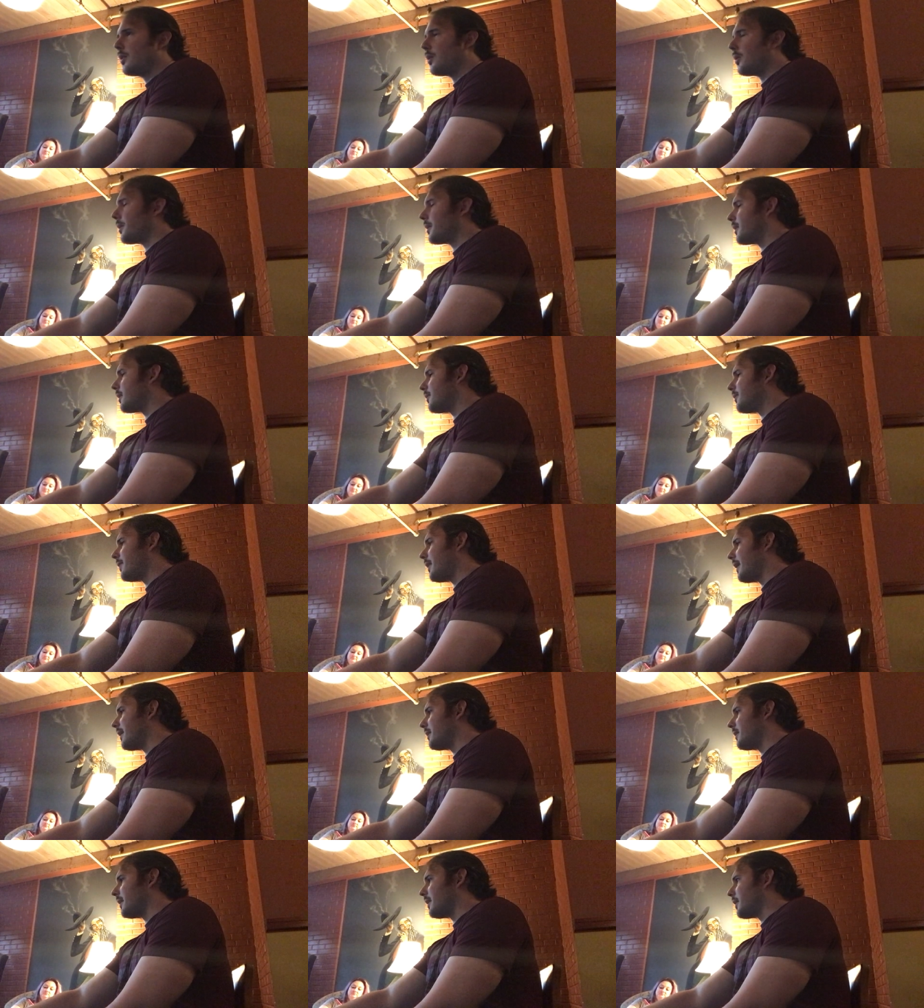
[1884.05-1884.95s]
Or you'll
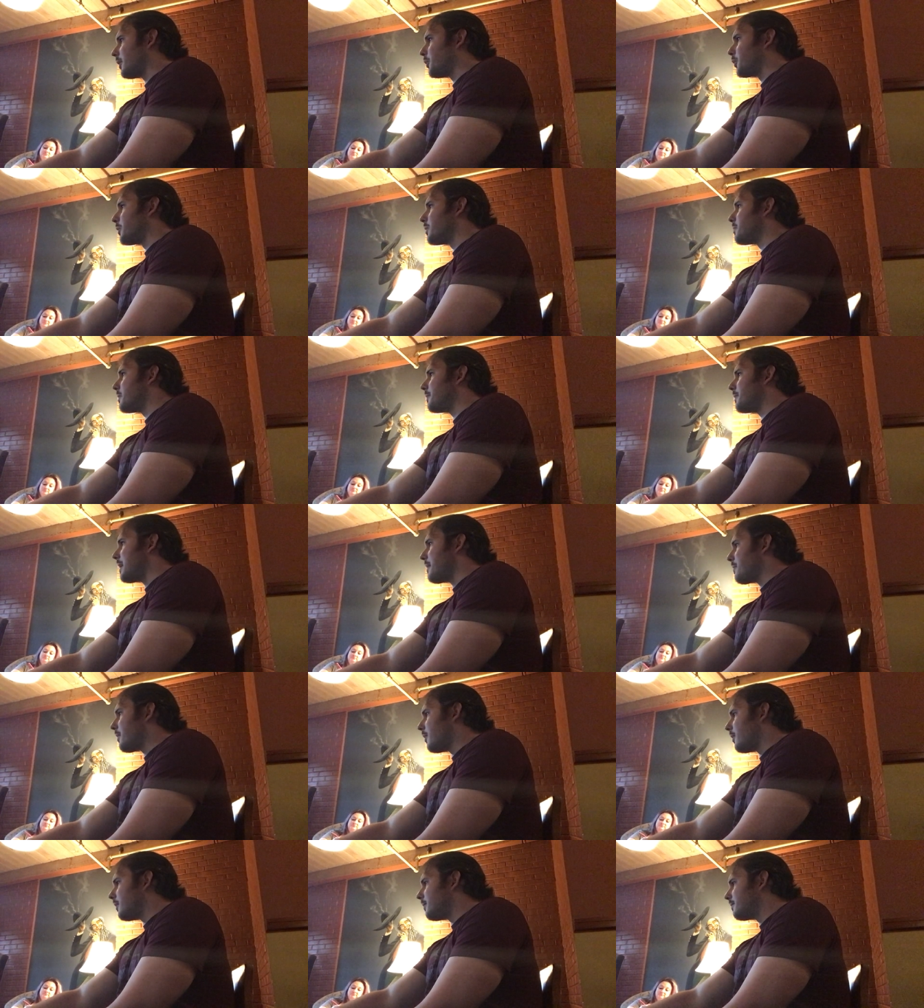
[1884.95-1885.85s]
find like a group of
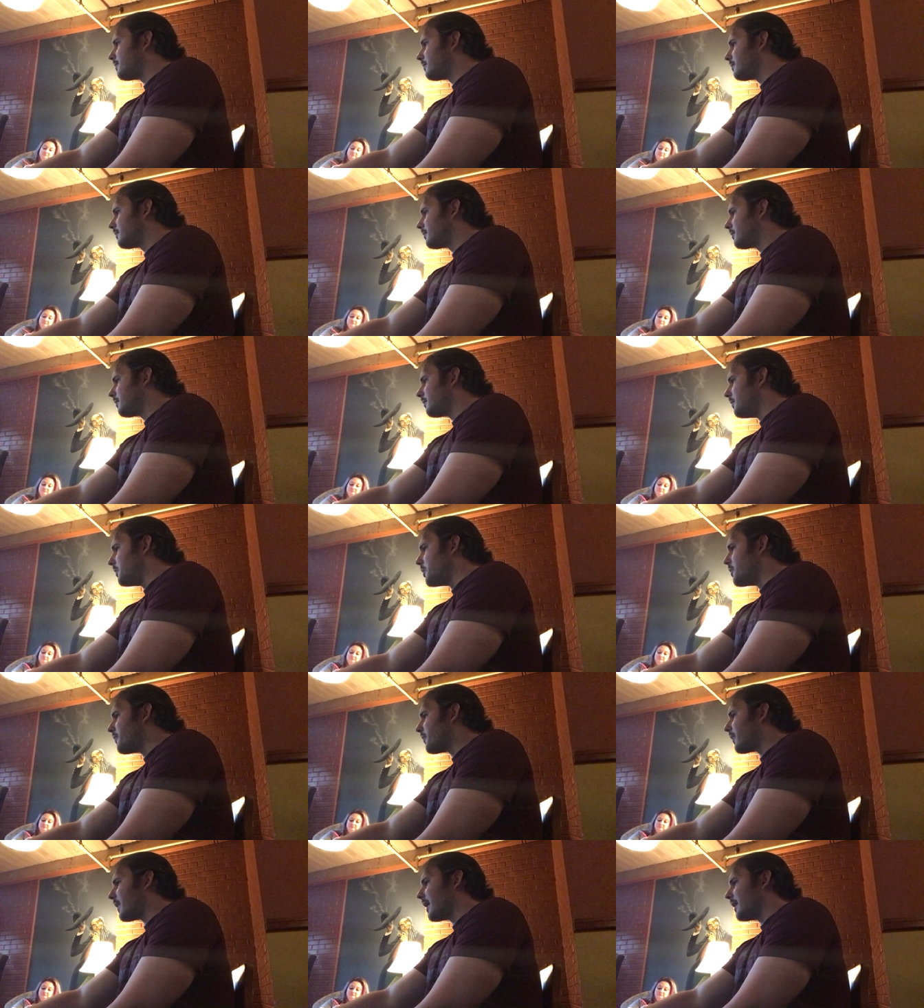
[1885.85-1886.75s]
people,
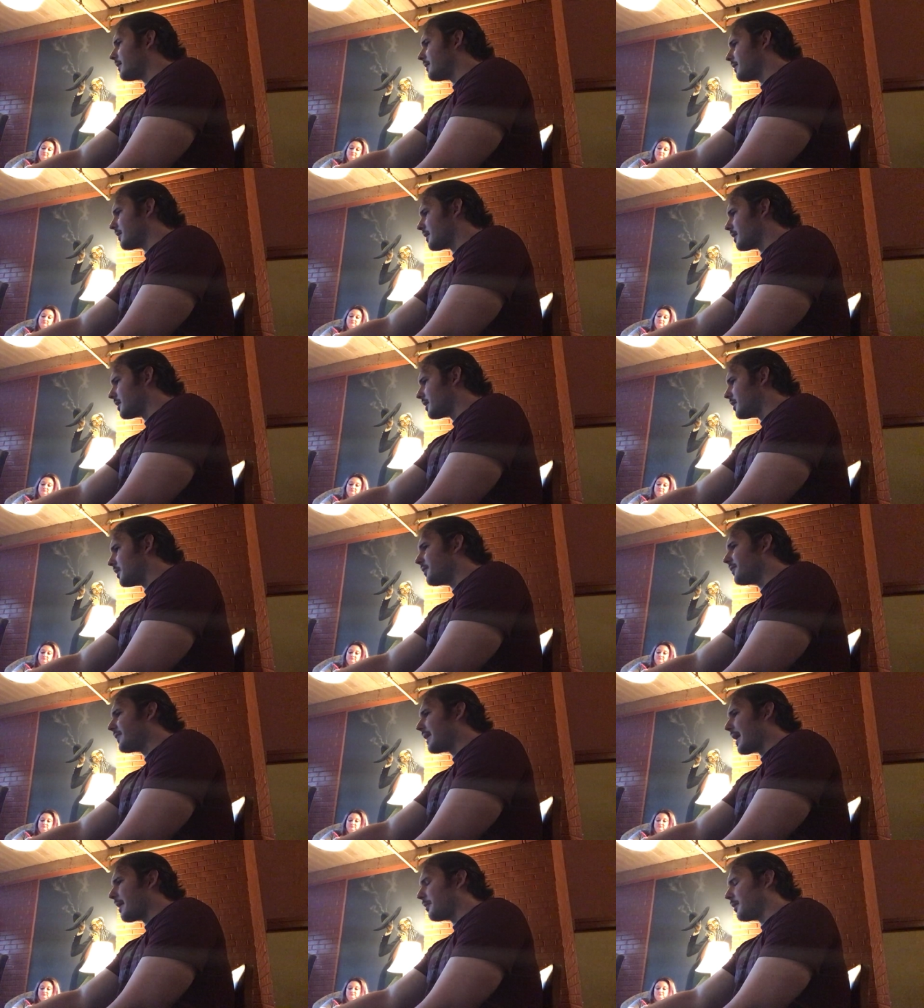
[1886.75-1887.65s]
new friends, new
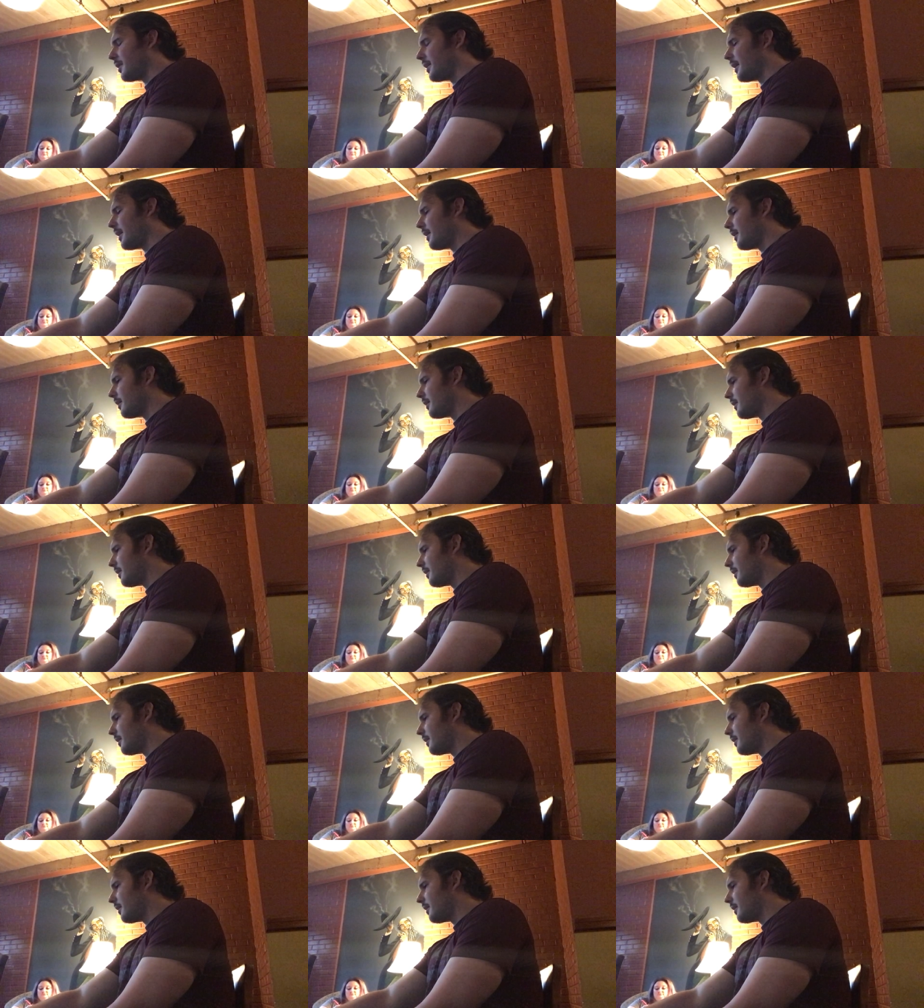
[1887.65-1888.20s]
family,